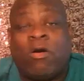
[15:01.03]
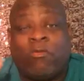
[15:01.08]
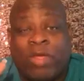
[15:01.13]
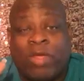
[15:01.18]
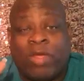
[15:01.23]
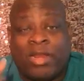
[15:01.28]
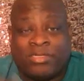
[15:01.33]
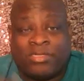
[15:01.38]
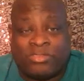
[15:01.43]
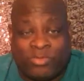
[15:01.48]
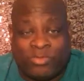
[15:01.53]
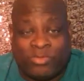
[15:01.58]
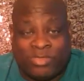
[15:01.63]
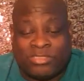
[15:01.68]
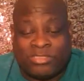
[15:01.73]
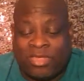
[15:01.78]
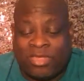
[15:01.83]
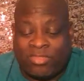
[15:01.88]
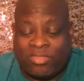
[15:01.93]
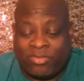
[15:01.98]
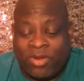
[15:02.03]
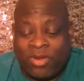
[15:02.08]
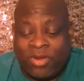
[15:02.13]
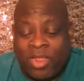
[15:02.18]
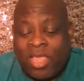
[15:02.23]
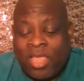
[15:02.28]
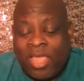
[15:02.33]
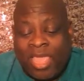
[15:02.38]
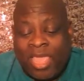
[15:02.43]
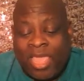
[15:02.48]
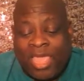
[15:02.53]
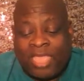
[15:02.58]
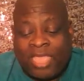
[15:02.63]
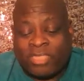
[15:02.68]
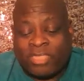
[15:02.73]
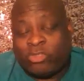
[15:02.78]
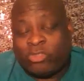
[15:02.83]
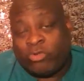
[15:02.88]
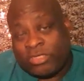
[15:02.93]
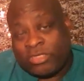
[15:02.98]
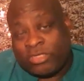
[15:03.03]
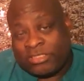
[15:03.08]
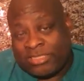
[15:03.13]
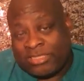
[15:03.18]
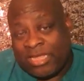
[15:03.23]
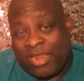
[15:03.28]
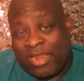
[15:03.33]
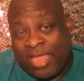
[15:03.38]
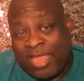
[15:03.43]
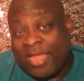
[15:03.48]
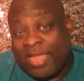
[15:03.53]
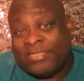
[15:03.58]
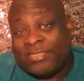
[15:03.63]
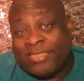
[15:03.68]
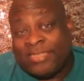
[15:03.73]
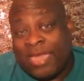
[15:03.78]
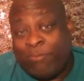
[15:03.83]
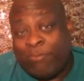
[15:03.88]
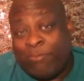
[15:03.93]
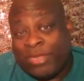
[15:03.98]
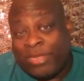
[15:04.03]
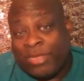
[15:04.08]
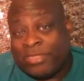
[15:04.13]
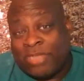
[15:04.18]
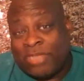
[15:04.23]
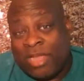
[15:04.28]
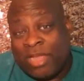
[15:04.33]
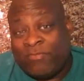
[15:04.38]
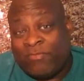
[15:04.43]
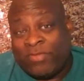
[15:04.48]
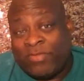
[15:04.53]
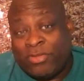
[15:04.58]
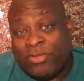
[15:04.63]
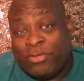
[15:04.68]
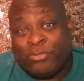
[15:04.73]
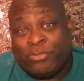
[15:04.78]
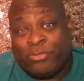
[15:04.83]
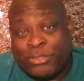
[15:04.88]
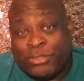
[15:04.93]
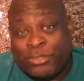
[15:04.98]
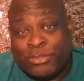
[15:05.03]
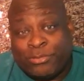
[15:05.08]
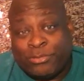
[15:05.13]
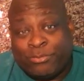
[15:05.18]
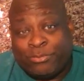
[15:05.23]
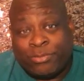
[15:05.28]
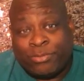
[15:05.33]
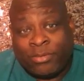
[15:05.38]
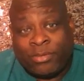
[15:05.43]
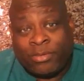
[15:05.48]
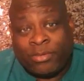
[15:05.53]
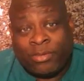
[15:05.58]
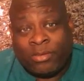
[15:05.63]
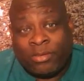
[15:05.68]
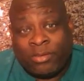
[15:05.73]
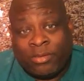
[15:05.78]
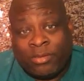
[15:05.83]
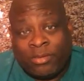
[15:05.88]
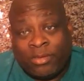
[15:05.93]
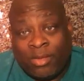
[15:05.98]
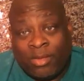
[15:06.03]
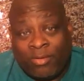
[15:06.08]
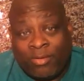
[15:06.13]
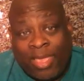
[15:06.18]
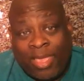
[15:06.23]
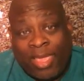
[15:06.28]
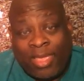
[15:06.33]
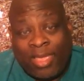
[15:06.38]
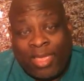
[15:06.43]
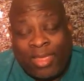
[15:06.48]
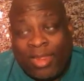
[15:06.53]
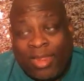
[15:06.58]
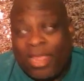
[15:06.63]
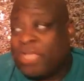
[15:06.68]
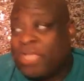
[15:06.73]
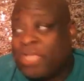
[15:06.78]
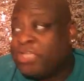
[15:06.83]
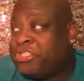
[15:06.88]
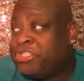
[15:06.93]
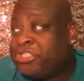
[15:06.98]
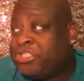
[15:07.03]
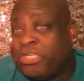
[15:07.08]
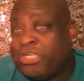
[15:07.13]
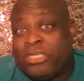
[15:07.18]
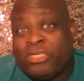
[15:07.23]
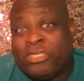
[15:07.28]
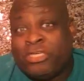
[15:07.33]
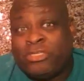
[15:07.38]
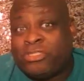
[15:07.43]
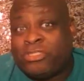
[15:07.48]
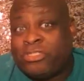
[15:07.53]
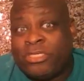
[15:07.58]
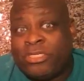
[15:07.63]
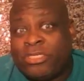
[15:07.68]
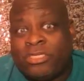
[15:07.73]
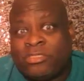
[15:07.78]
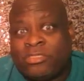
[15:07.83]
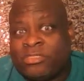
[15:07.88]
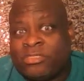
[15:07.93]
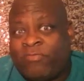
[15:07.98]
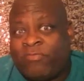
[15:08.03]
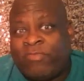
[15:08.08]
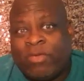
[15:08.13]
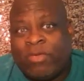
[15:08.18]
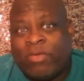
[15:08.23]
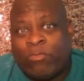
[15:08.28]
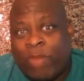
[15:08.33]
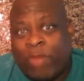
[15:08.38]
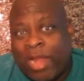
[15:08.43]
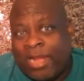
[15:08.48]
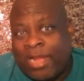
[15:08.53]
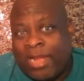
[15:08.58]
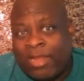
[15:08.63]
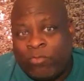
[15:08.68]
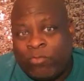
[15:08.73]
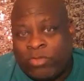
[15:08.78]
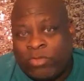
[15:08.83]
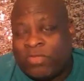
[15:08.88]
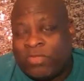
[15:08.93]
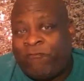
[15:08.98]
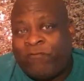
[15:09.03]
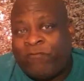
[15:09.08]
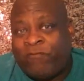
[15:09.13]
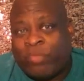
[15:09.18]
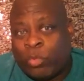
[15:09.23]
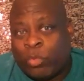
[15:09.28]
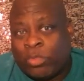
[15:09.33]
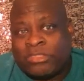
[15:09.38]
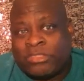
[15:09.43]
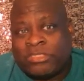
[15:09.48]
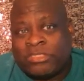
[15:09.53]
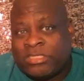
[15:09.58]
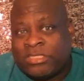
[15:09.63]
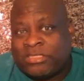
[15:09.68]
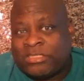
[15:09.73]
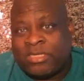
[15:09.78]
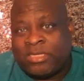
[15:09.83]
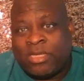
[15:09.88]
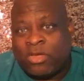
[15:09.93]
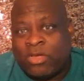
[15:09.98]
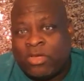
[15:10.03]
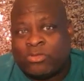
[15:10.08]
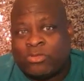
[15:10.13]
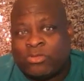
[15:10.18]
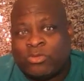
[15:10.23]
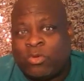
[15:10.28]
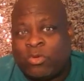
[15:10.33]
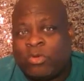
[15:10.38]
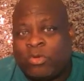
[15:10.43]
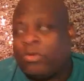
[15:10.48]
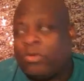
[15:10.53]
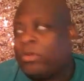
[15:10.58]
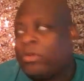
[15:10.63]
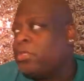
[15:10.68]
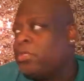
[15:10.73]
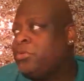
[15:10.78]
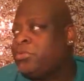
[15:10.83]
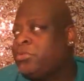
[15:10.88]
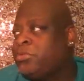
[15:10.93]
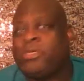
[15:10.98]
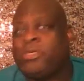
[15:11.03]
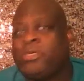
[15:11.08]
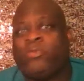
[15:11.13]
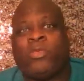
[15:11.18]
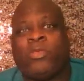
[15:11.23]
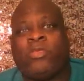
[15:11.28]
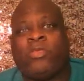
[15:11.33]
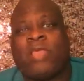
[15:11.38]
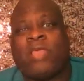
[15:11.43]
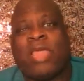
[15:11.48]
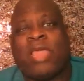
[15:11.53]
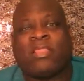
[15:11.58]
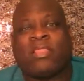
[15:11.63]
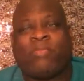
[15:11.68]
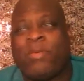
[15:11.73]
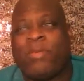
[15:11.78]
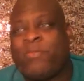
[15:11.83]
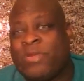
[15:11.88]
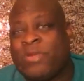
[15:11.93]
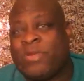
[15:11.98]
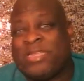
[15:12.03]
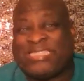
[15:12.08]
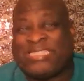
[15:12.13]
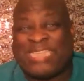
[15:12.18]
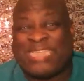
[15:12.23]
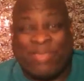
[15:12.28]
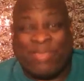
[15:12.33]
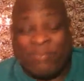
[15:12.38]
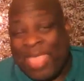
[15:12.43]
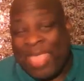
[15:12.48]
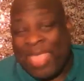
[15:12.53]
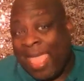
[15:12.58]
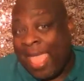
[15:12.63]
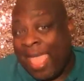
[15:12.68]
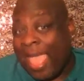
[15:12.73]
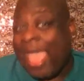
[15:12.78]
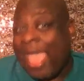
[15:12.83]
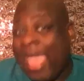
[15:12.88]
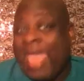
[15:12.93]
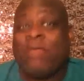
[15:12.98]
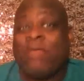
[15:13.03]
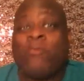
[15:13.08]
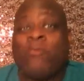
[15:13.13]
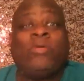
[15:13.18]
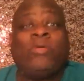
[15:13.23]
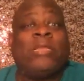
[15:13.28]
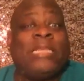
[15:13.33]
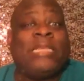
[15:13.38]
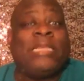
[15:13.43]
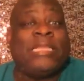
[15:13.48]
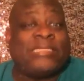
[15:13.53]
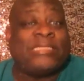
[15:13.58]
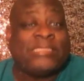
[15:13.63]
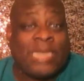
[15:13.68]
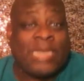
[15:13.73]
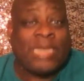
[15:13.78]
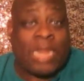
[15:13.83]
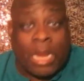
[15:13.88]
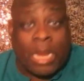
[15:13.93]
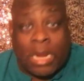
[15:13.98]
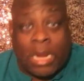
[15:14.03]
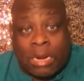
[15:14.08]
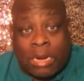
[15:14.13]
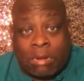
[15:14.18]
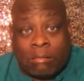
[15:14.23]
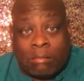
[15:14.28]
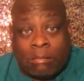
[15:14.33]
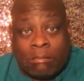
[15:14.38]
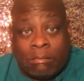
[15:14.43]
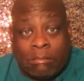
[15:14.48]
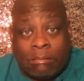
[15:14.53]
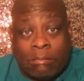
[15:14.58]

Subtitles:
run into each other. And Trish sound like a dumb bitch off of YouTube. Okay? She just fit right in with the foolishness that goes on YouTube when you got the people that say, I don't really listen to her.